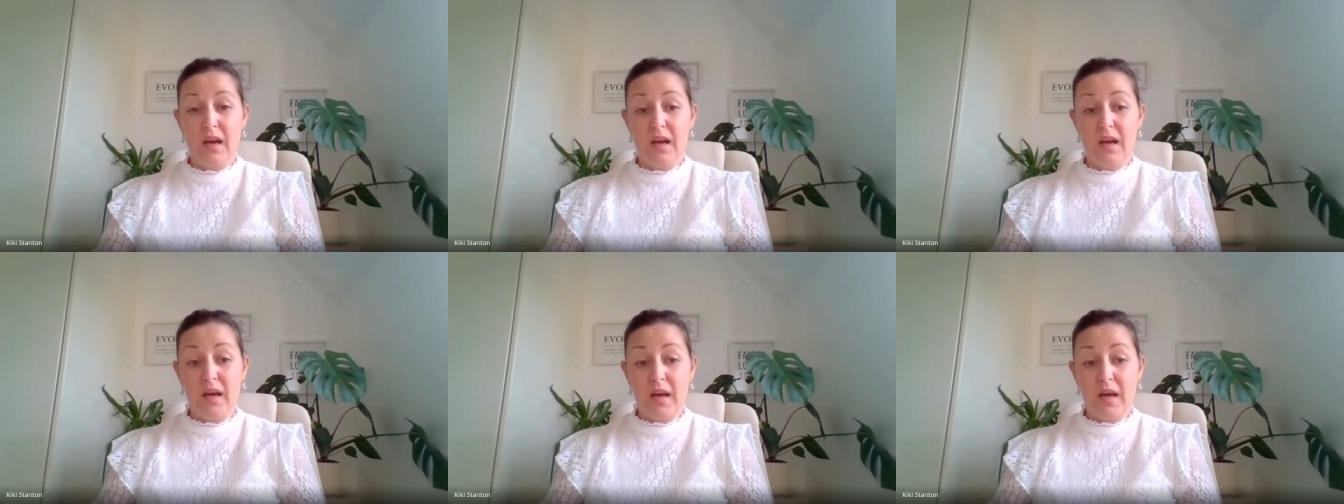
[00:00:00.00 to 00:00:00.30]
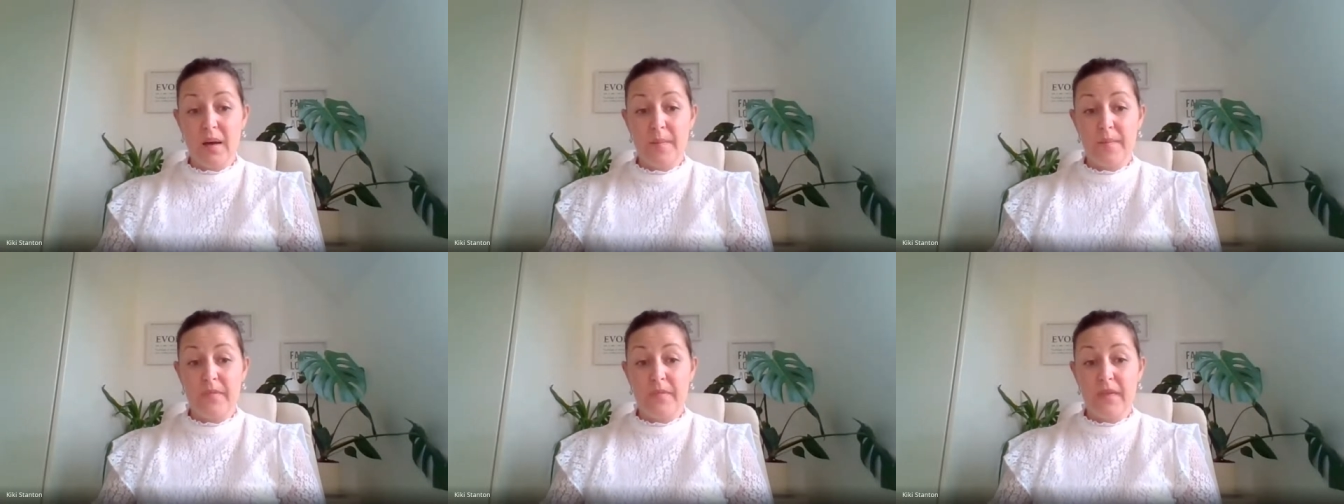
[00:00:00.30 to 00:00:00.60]

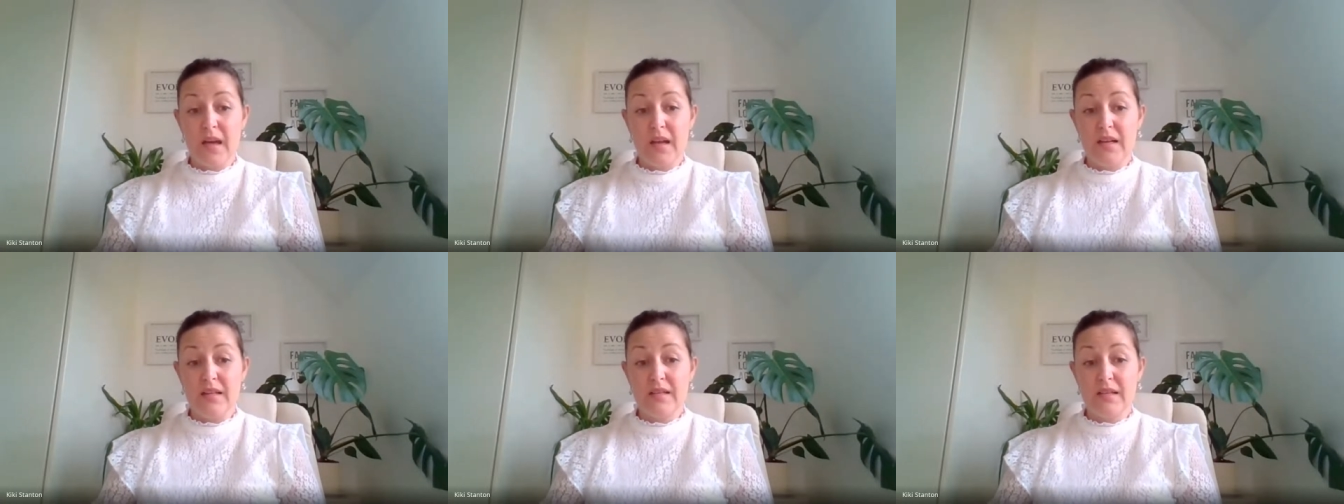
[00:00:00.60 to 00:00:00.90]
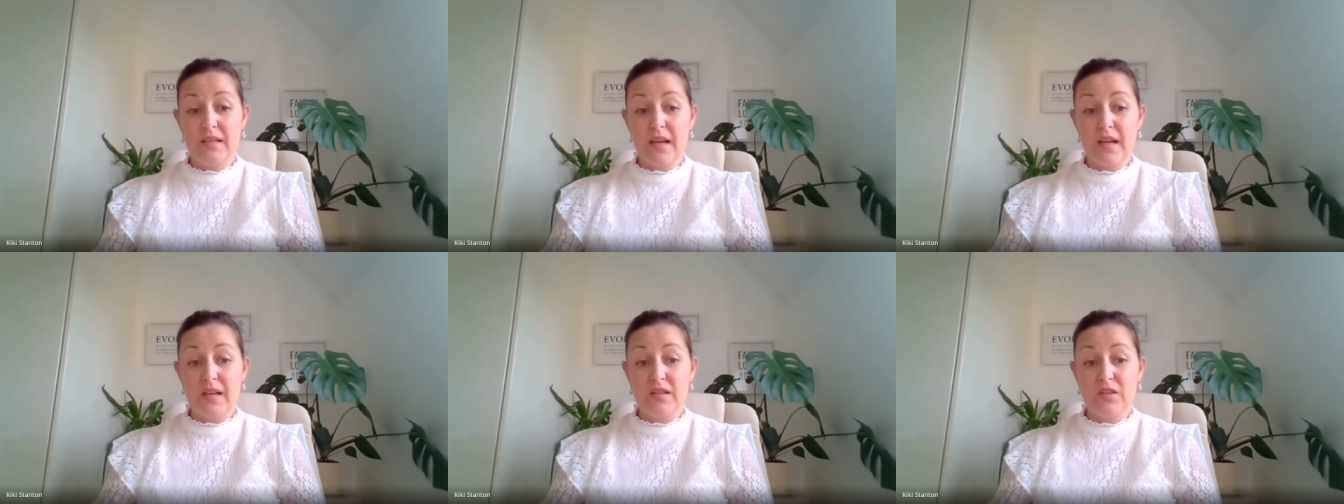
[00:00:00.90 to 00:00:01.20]
um, and it
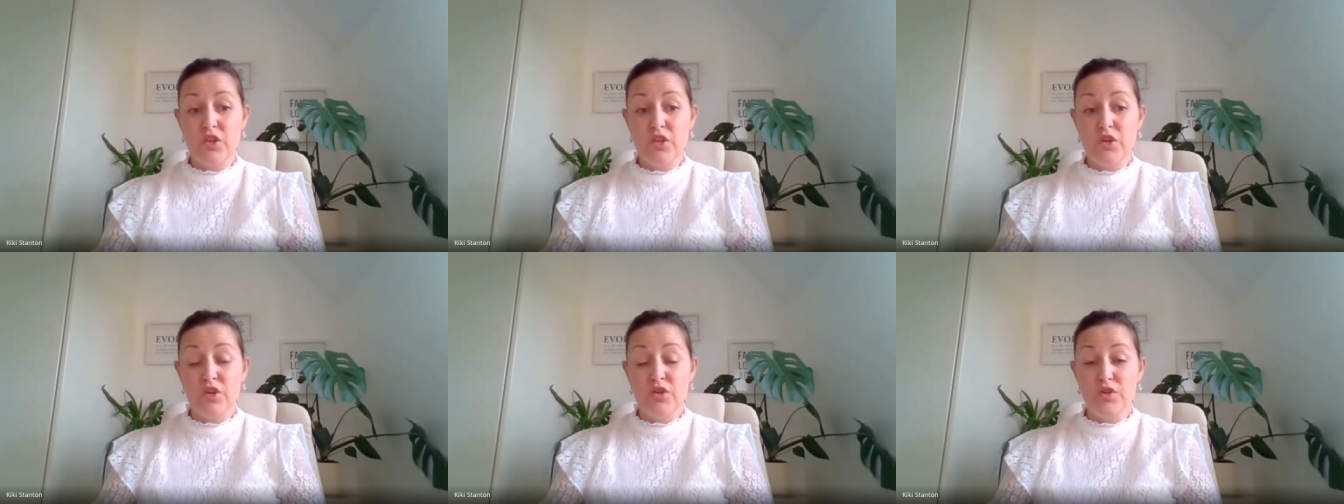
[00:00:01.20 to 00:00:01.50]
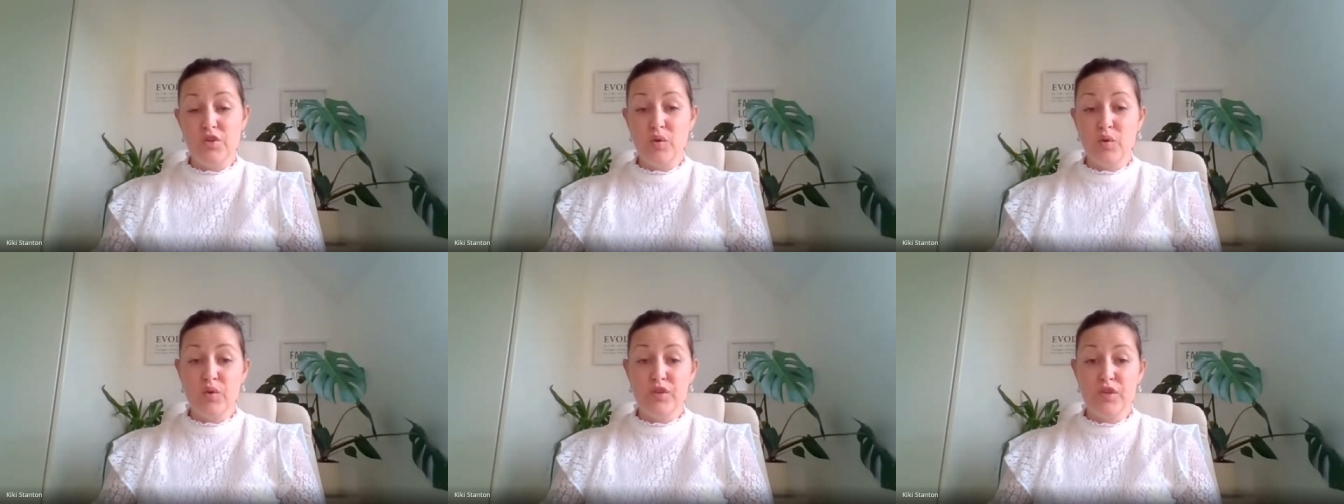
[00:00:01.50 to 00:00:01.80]
takes you
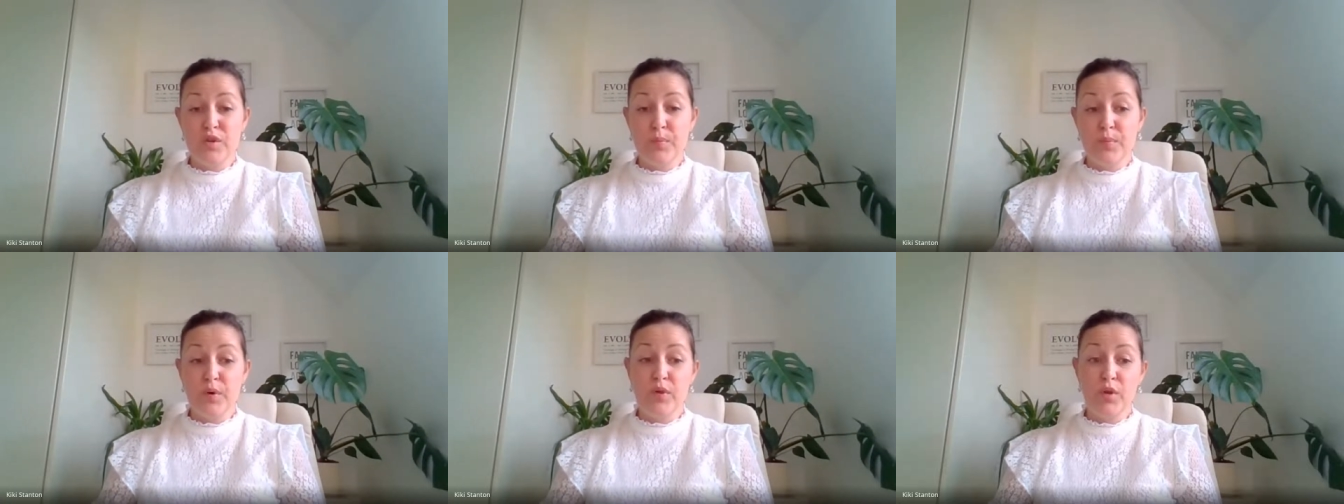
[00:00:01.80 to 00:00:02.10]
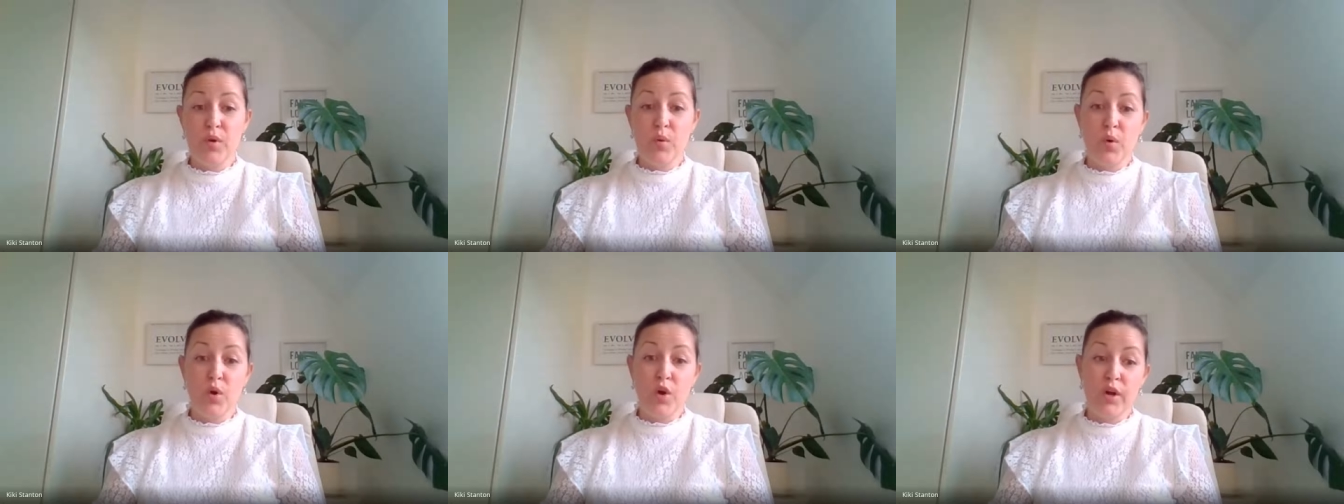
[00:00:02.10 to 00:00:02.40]
to also
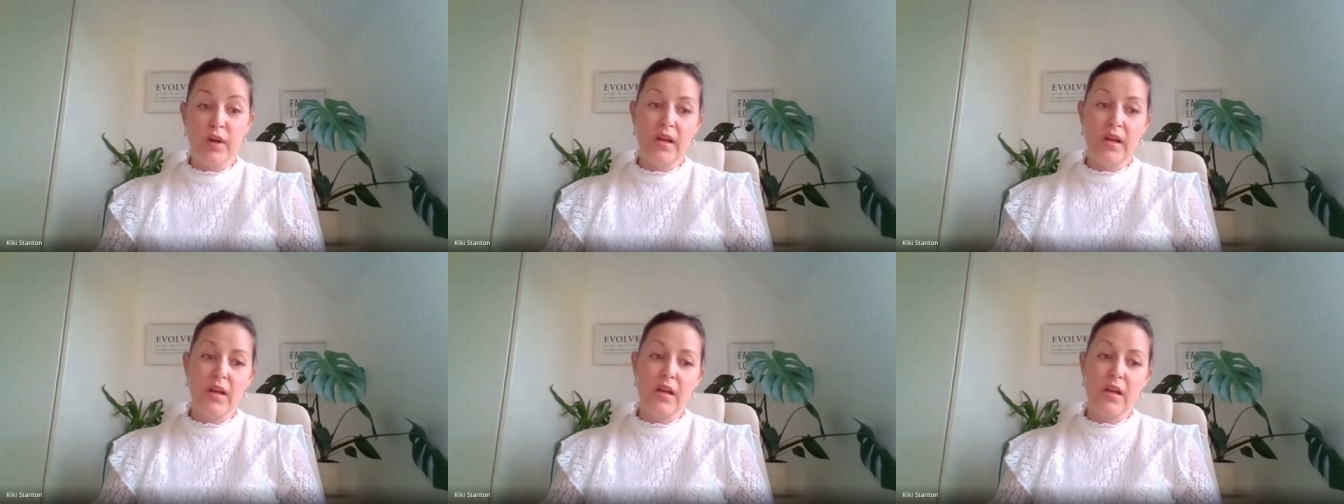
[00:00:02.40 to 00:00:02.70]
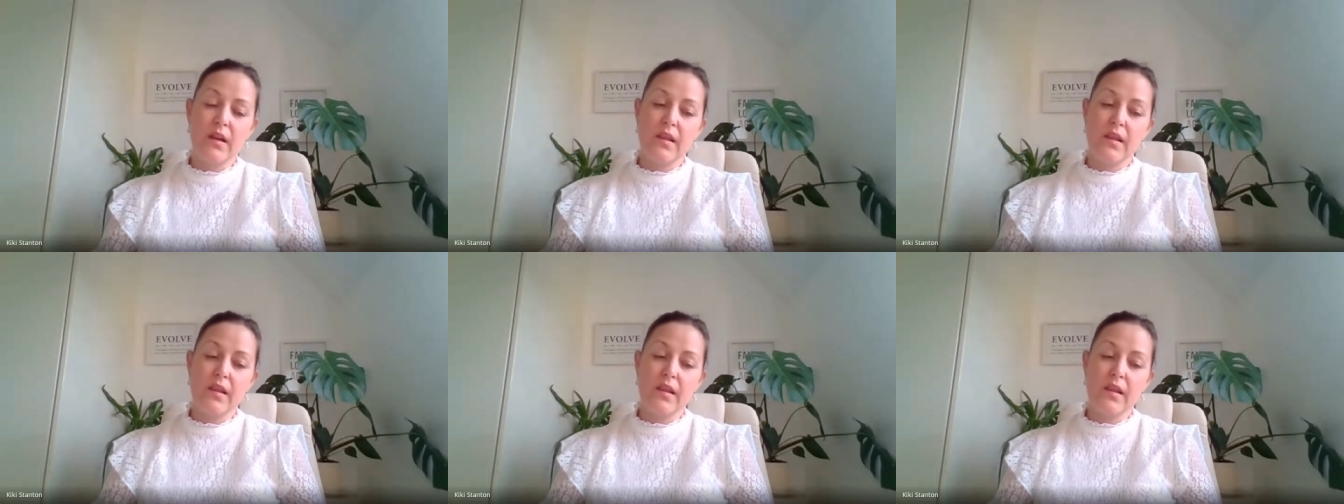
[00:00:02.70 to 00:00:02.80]
put the work in.